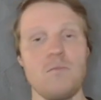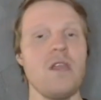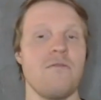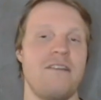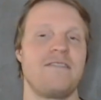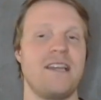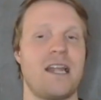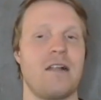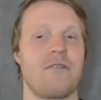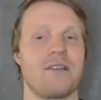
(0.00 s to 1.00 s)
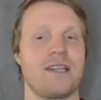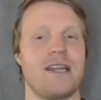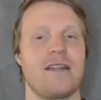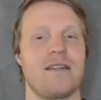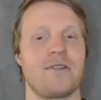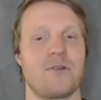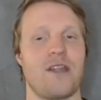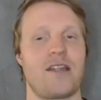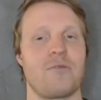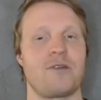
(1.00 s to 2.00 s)
we've seen Alvarez in sort of
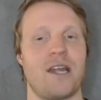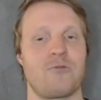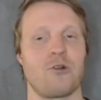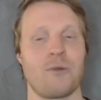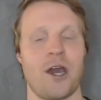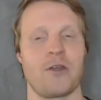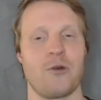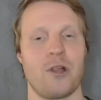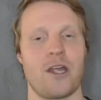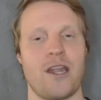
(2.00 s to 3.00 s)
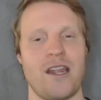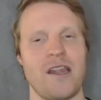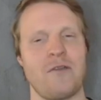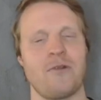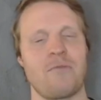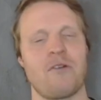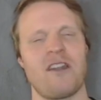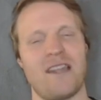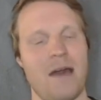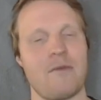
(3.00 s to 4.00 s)
that number 10 role behind Haaland, and he didn't really
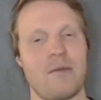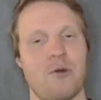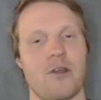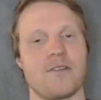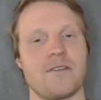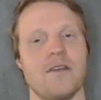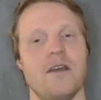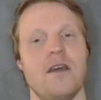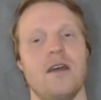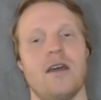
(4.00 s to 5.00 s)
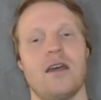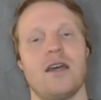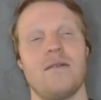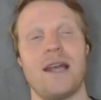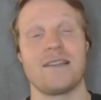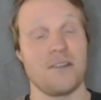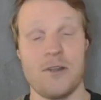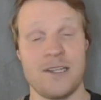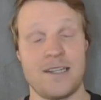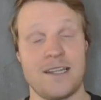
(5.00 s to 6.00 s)
provide that many points. At the start
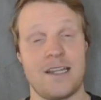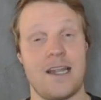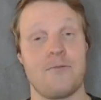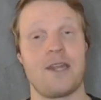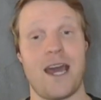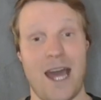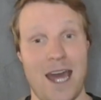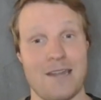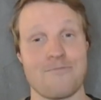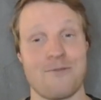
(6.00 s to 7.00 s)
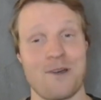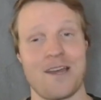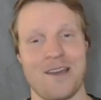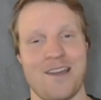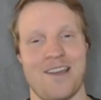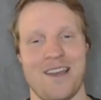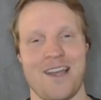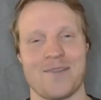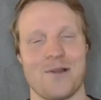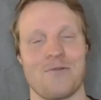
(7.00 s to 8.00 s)
of the season, he did when I had him
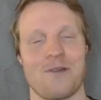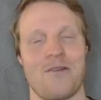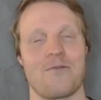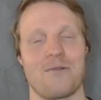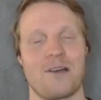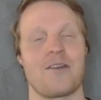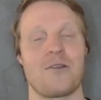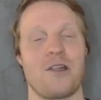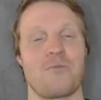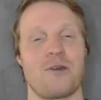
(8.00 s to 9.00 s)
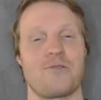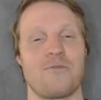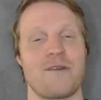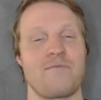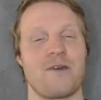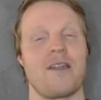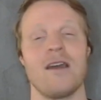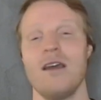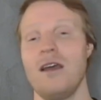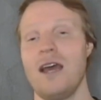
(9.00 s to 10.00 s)
as well, where I got a lot of points from it. But
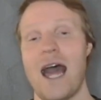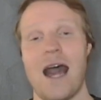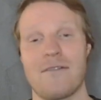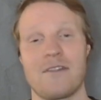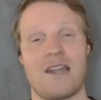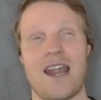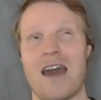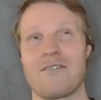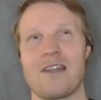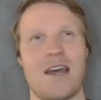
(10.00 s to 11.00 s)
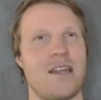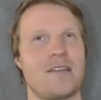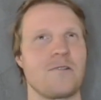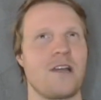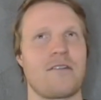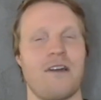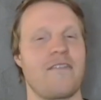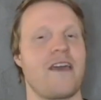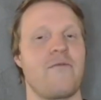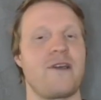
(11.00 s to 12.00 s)
after that initial
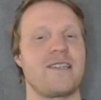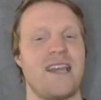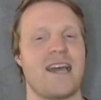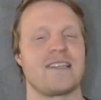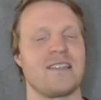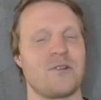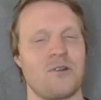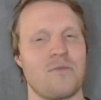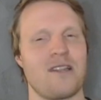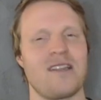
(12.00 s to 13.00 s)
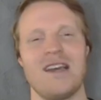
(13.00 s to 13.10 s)
5 game weeks, he hasn't sort of been